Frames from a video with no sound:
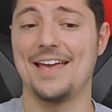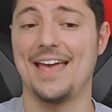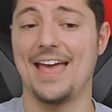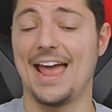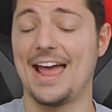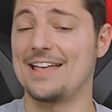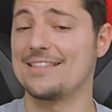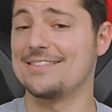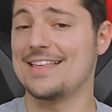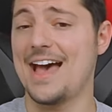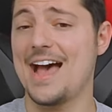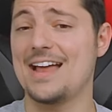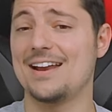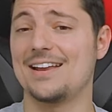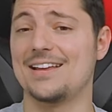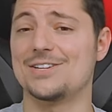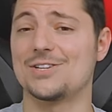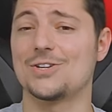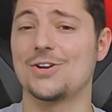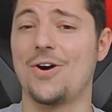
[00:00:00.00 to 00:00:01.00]
And
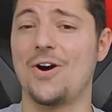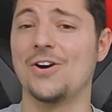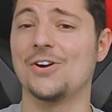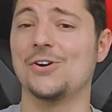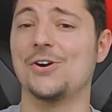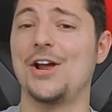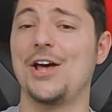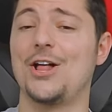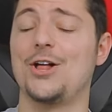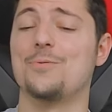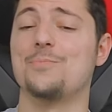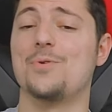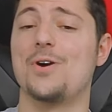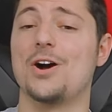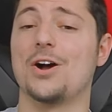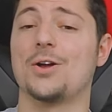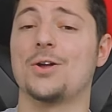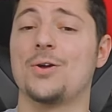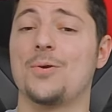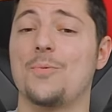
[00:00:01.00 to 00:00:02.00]
that is Connor
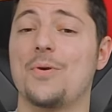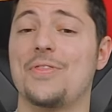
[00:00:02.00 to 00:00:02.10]
Hellebuyck